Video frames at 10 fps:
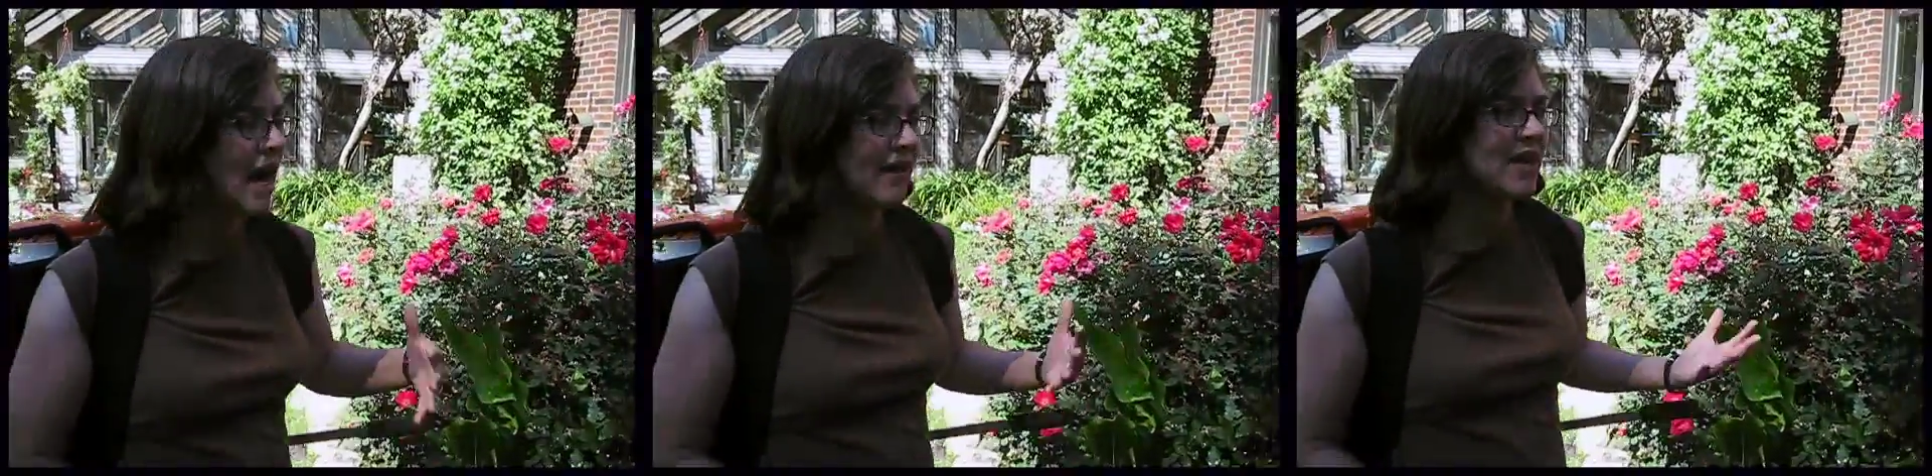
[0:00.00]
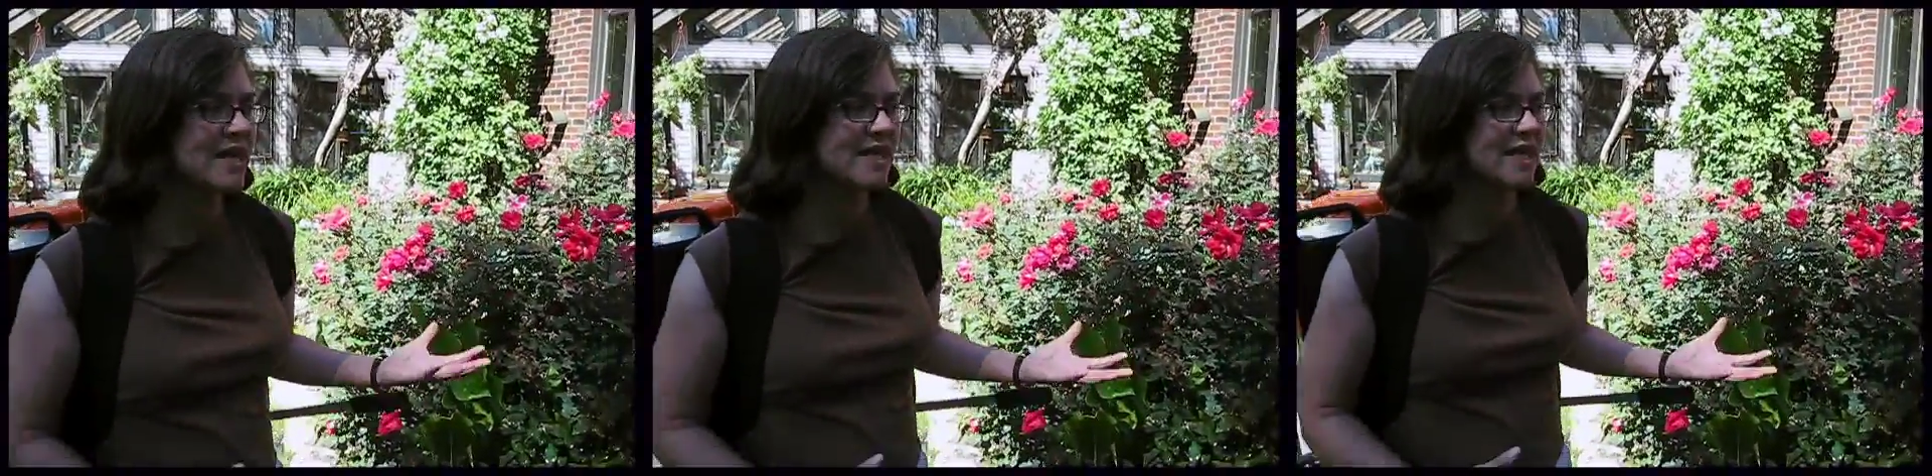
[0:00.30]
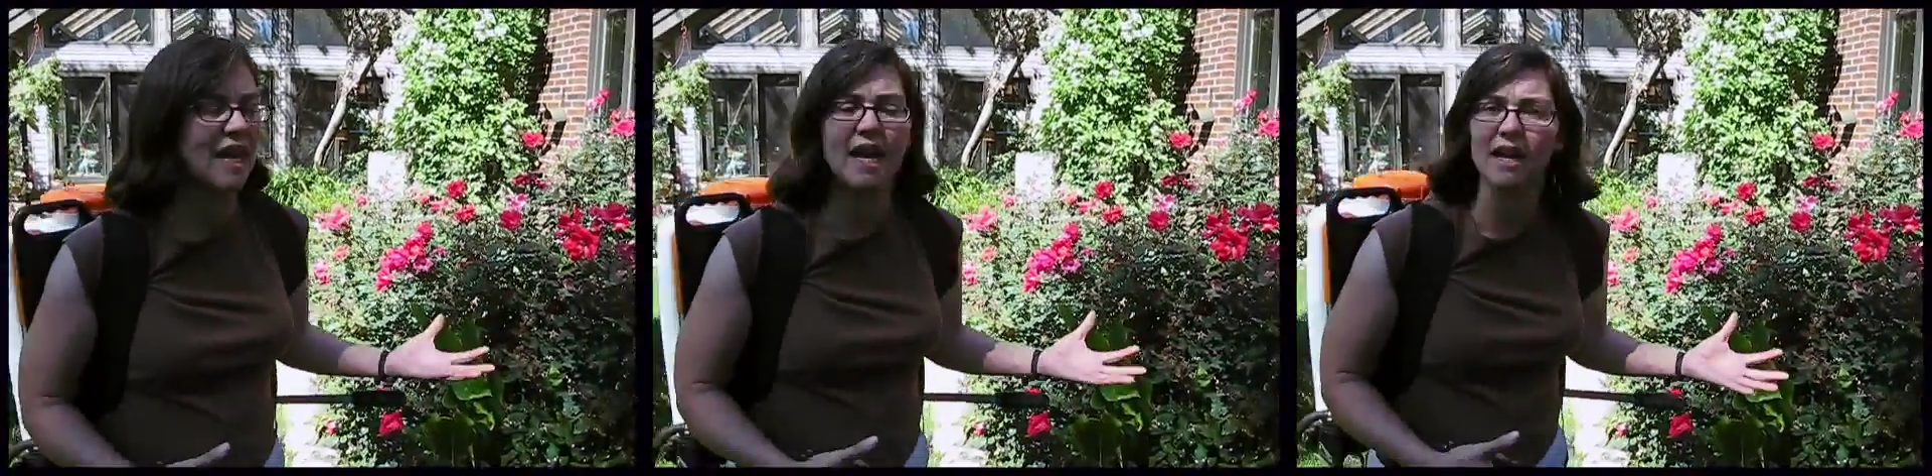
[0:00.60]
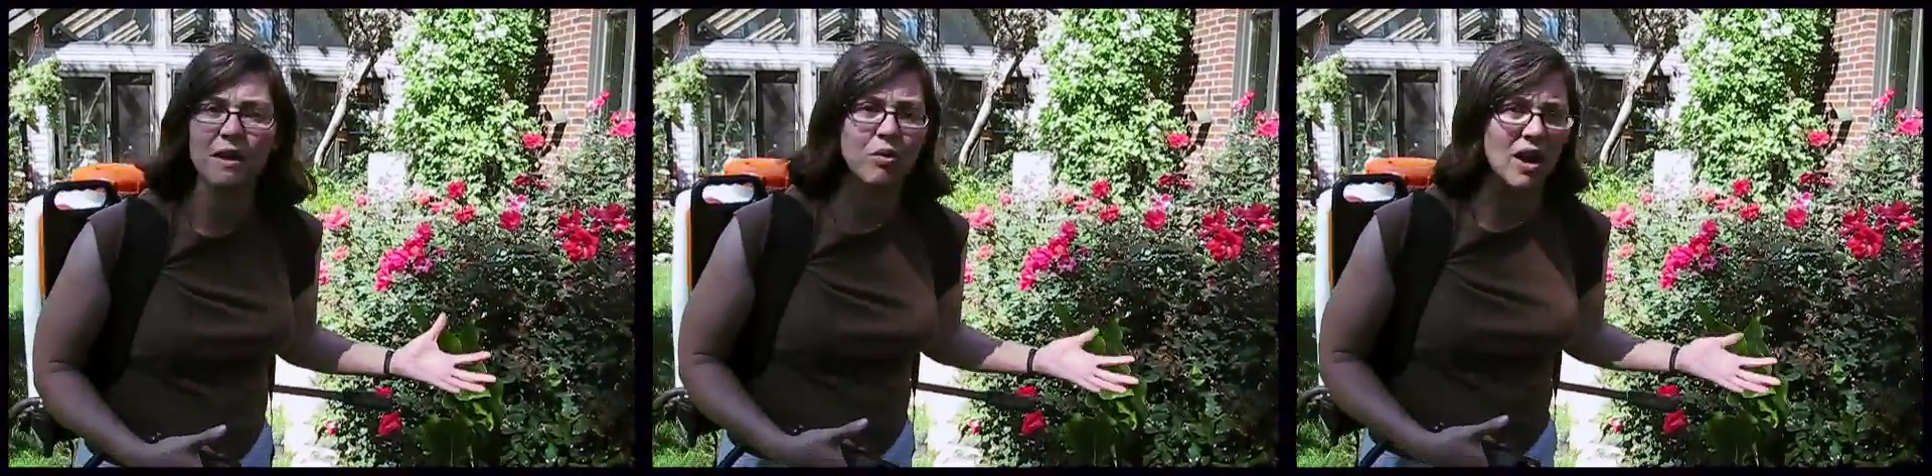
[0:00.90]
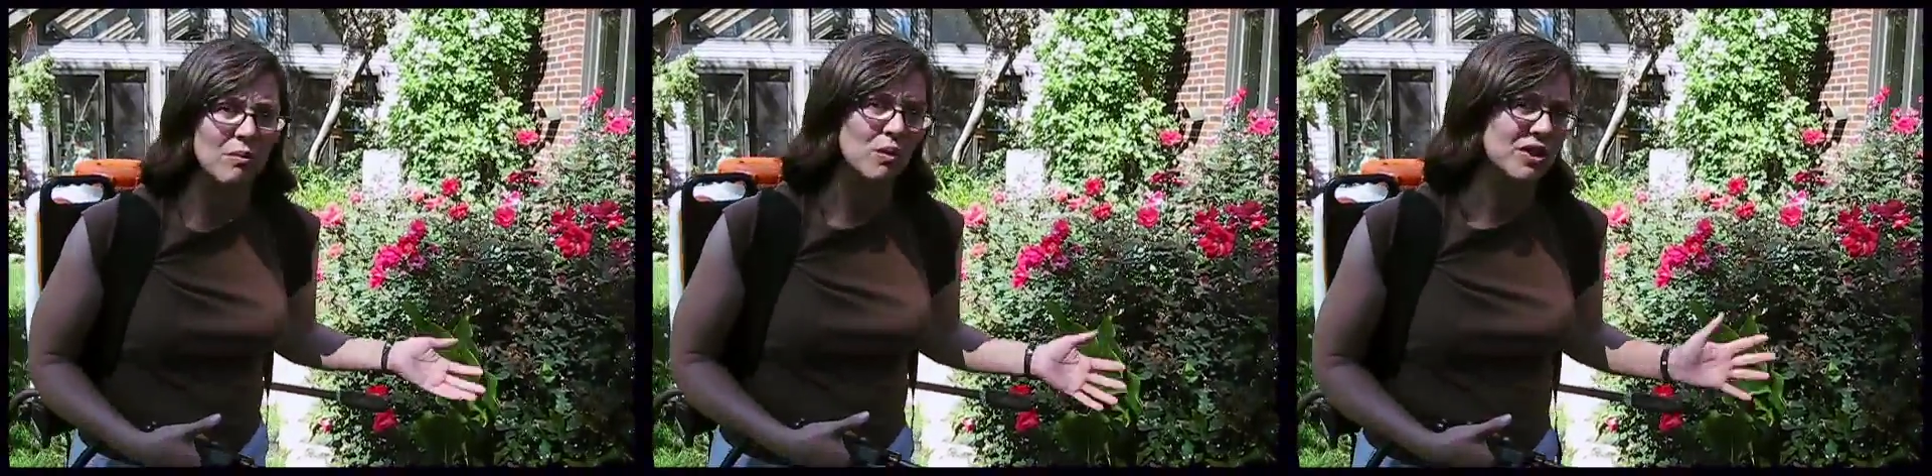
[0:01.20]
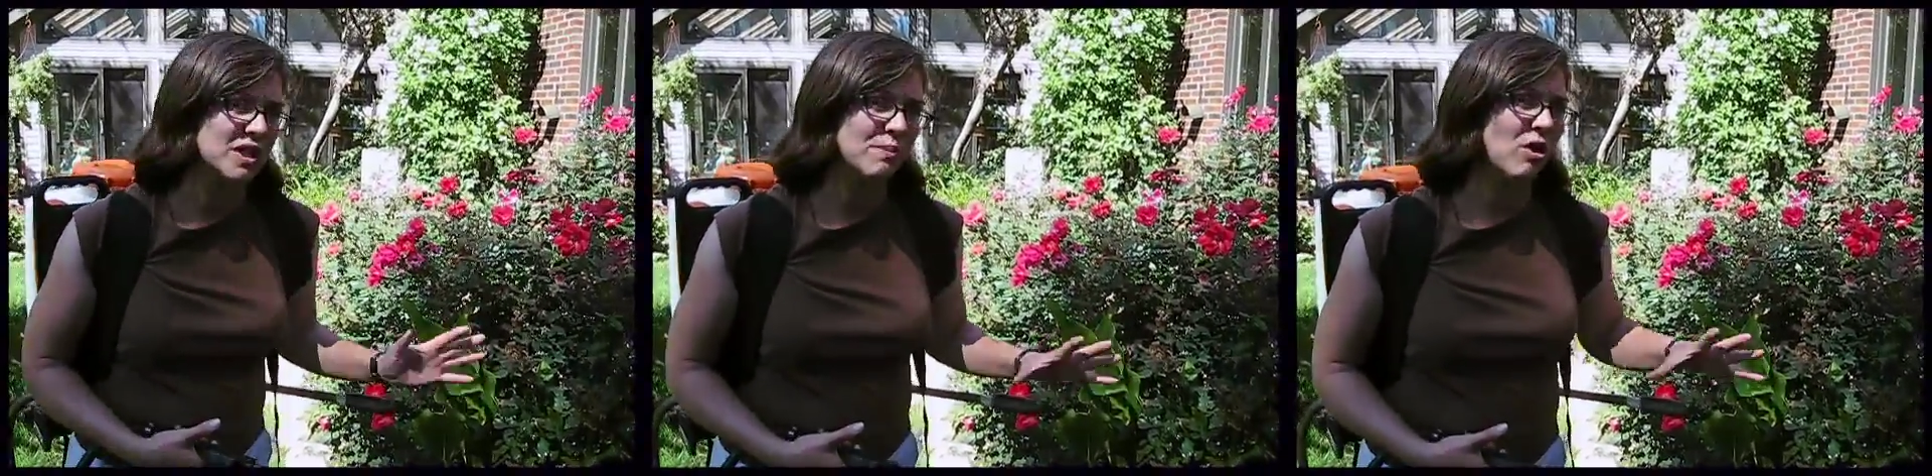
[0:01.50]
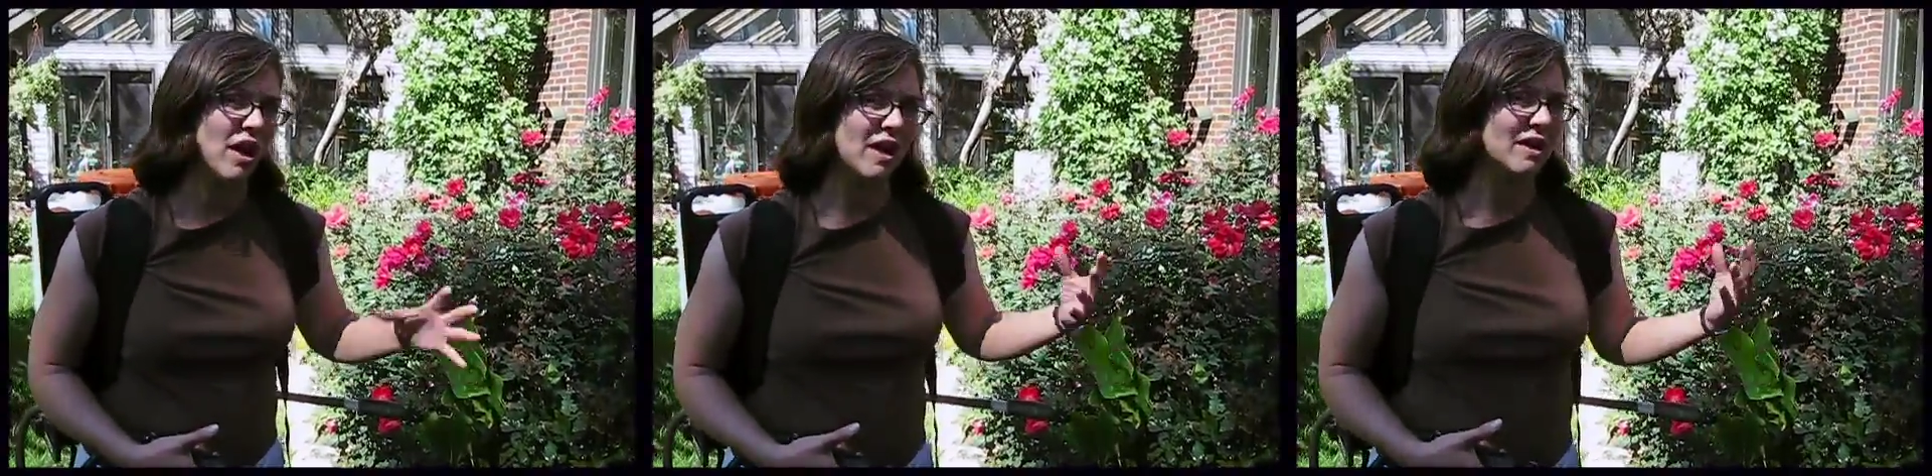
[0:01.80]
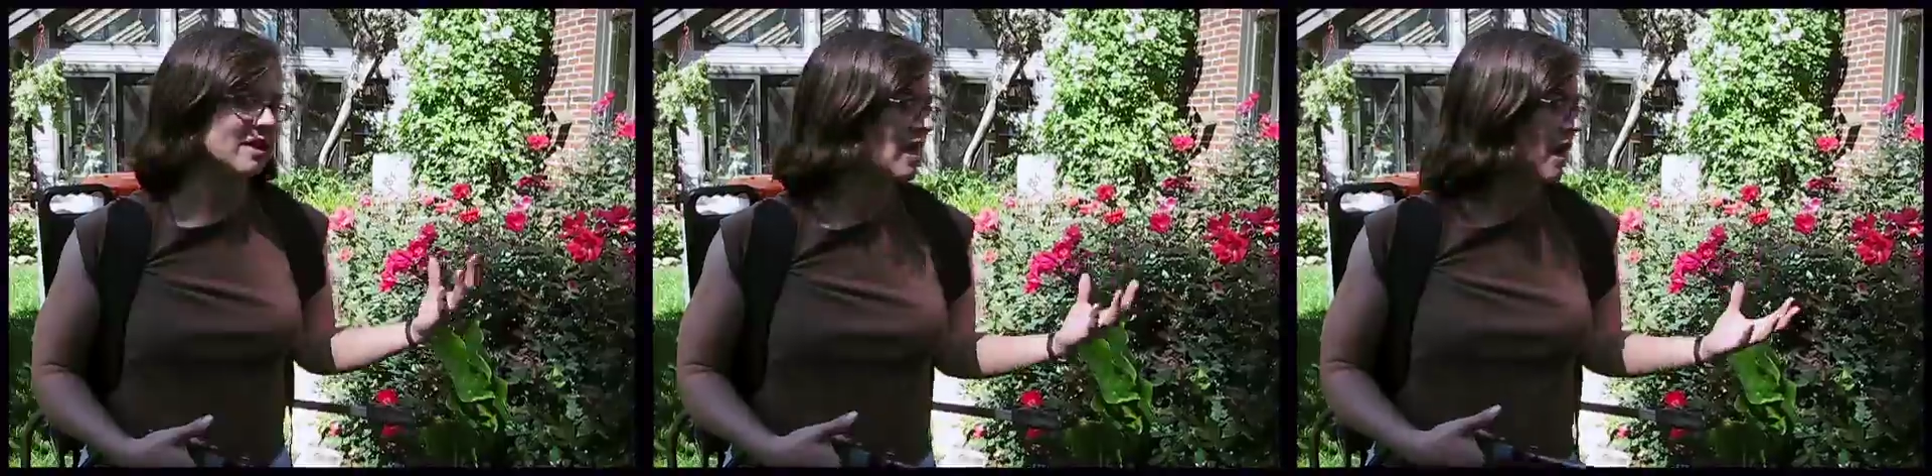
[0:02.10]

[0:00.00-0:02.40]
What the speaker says: I've not seen any problem with this product